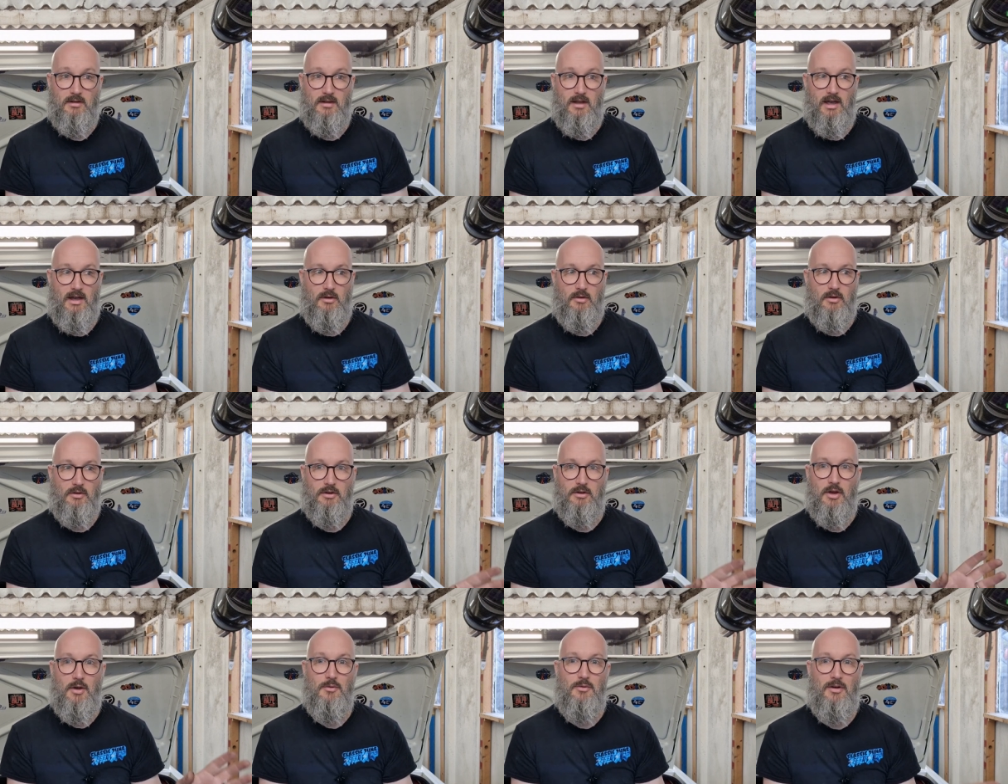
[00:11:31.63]
Now,
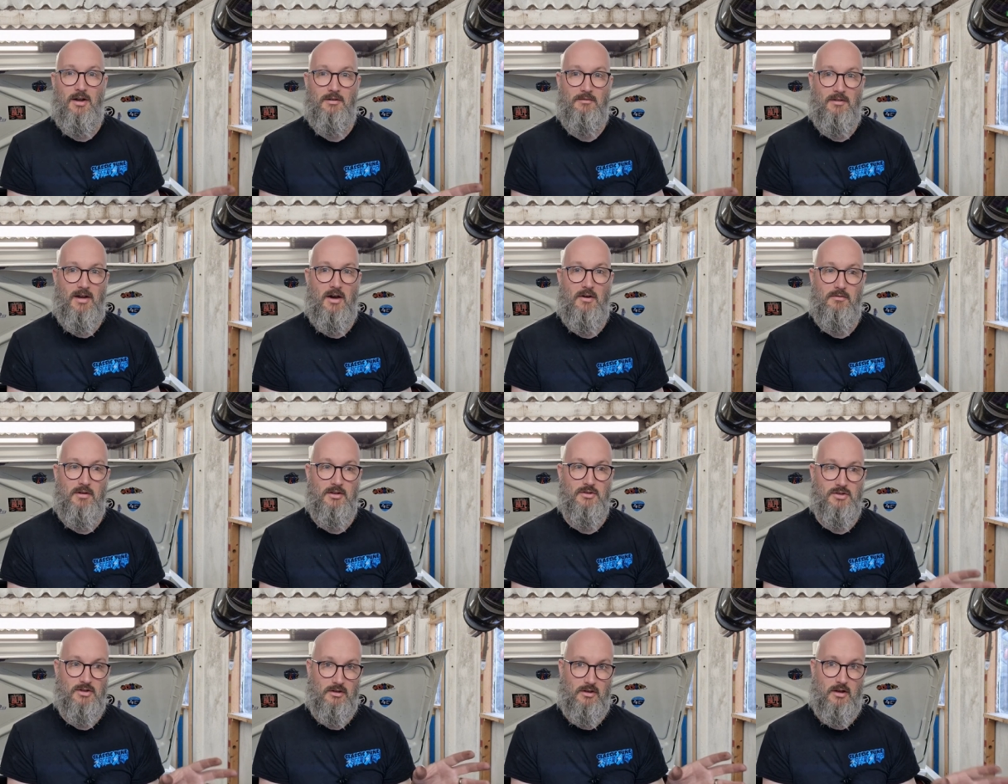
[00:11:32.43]
on an overhead valve
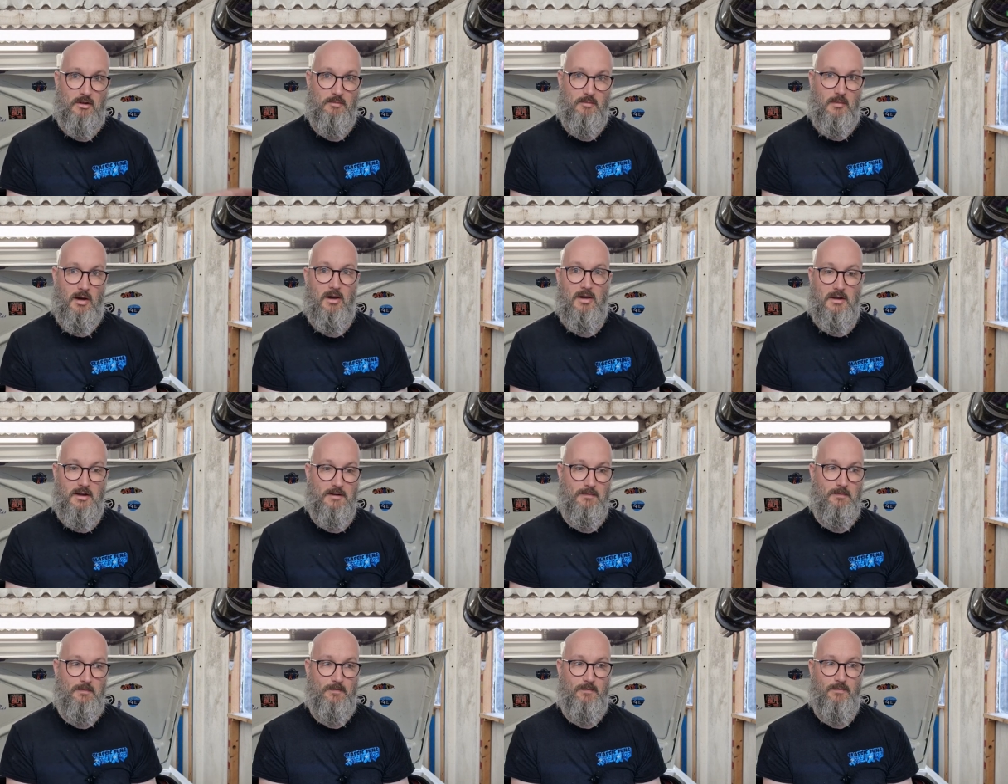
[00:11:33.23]
engine like
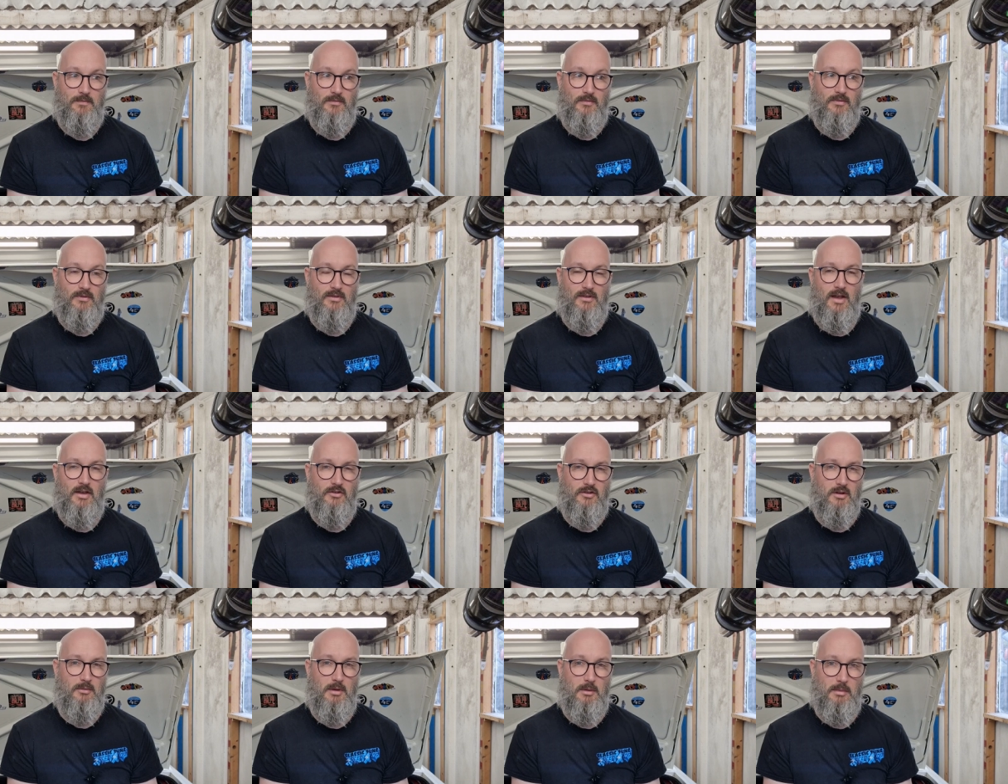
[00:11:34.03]
mine,
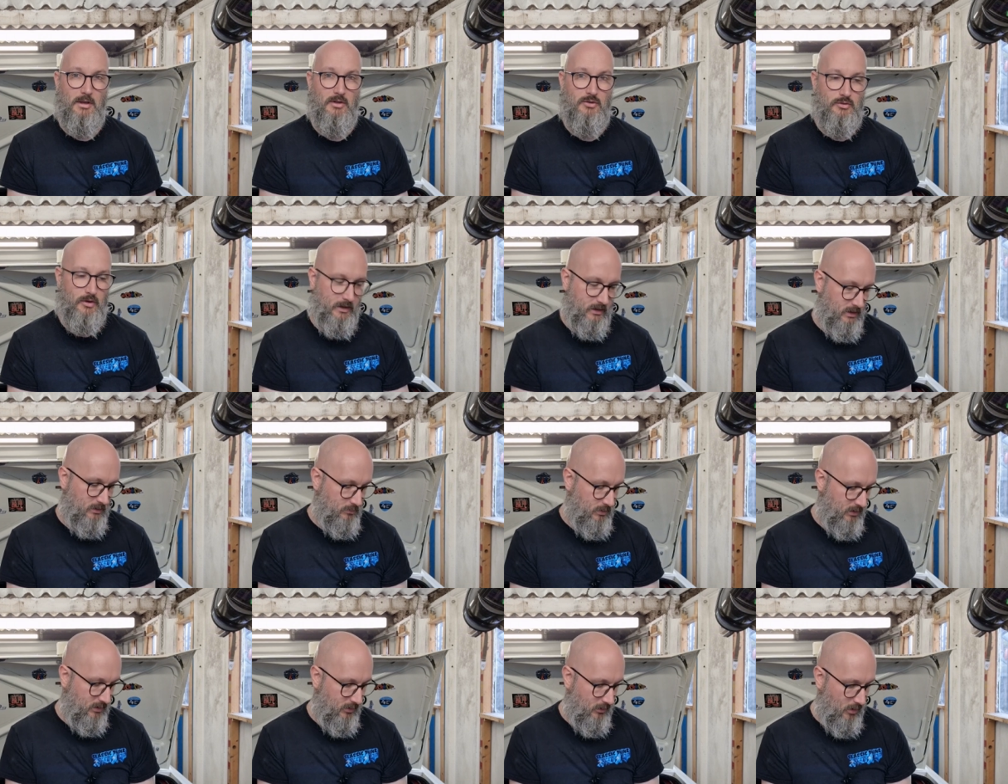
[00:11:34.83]
that's going to be a bit tricky
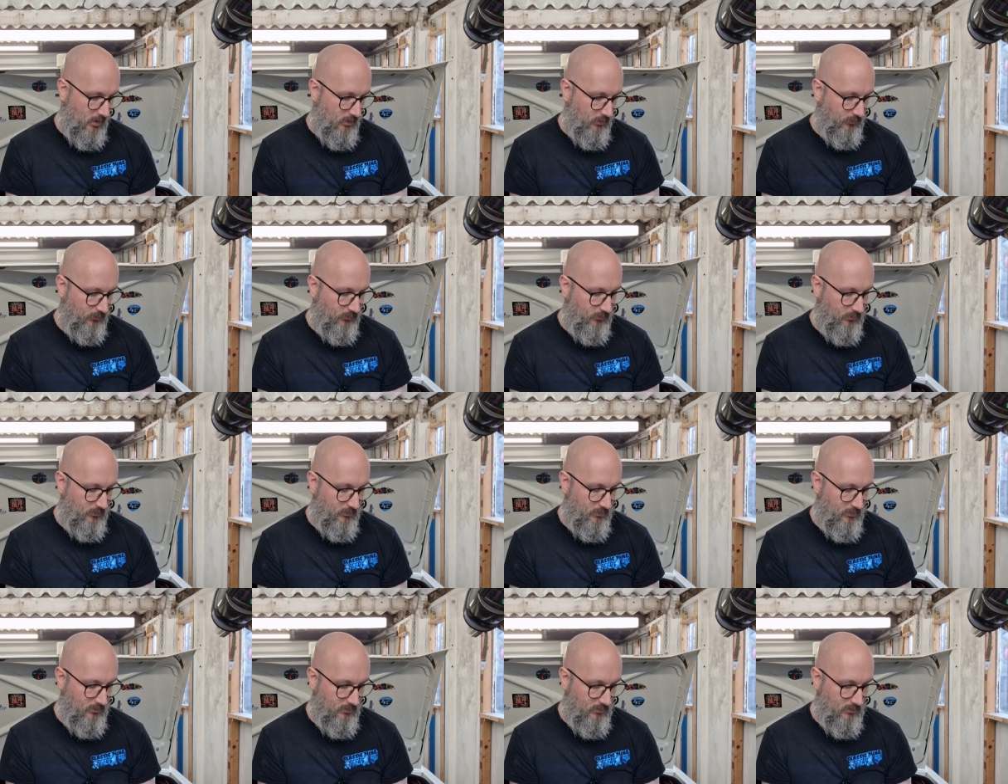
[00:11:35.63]
because
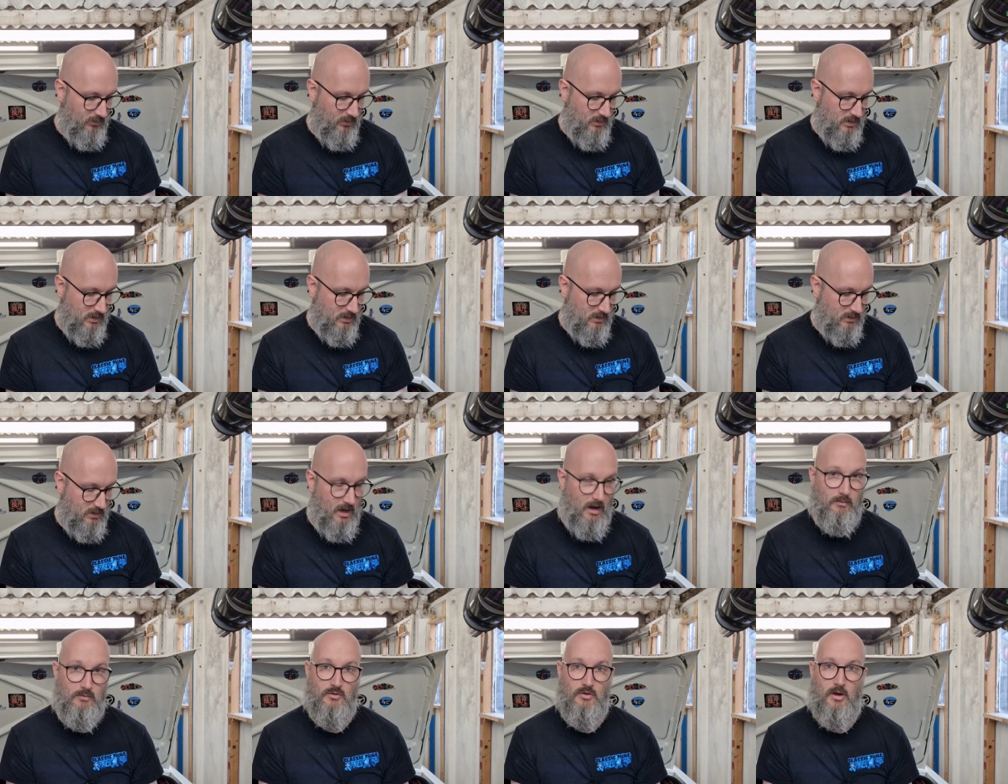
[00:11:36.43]
the
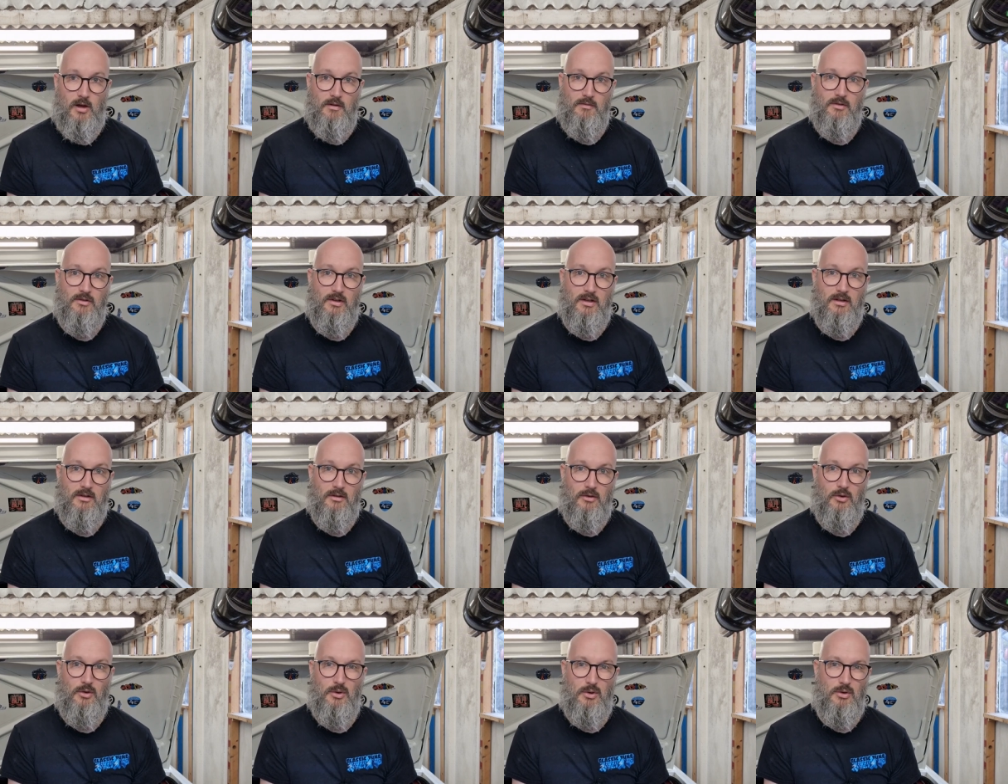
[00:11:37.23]
cam drive is
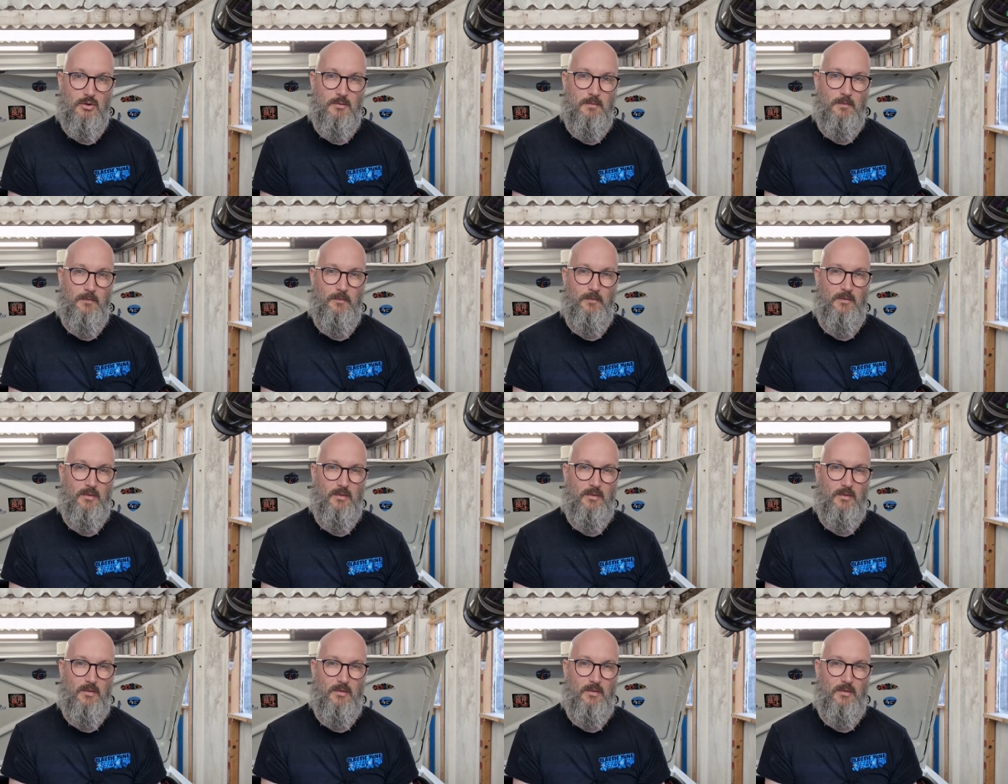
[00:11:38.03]
in oil